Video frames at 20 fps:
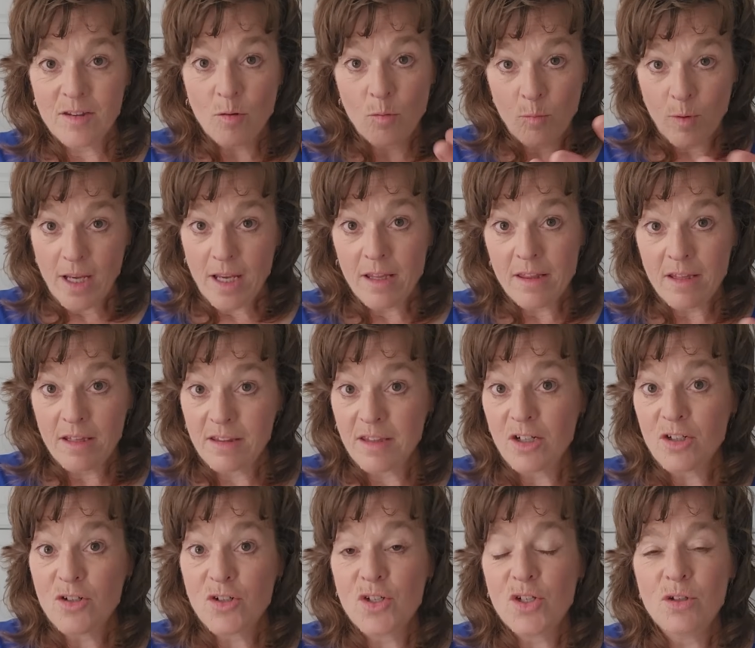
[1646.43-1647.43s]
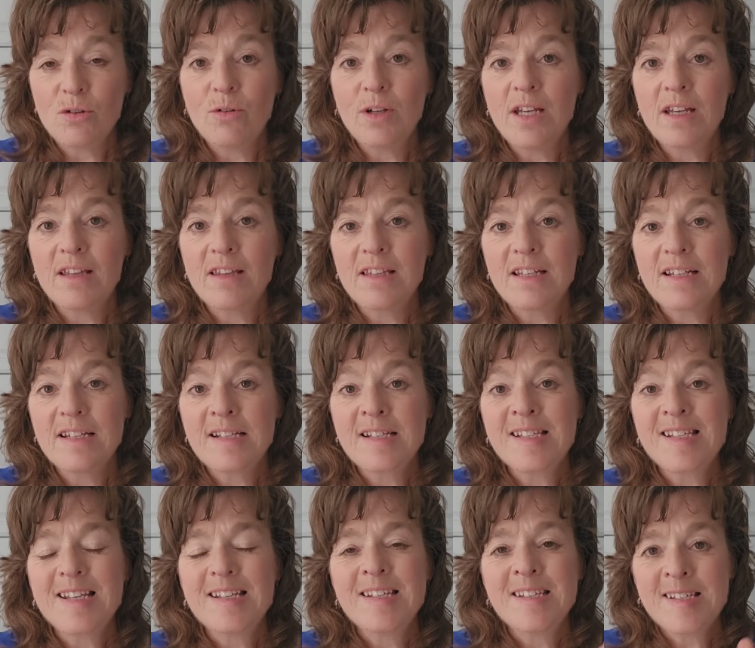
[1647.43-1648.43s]
the way that they're doing
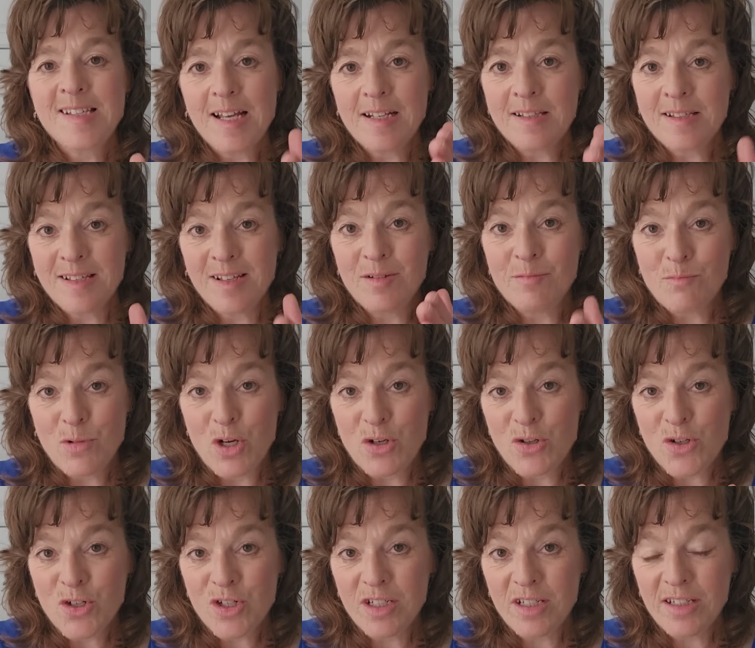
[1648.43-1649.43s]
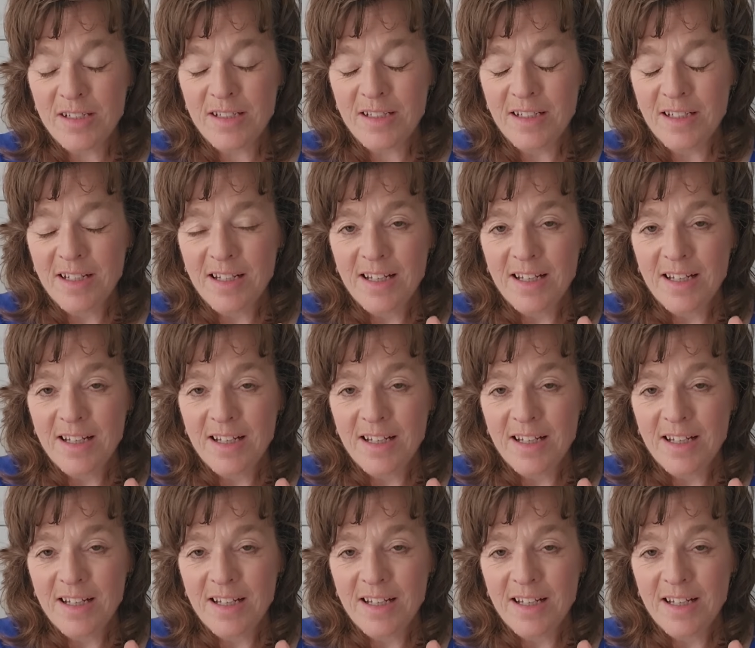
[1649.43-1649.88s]
this sets in motion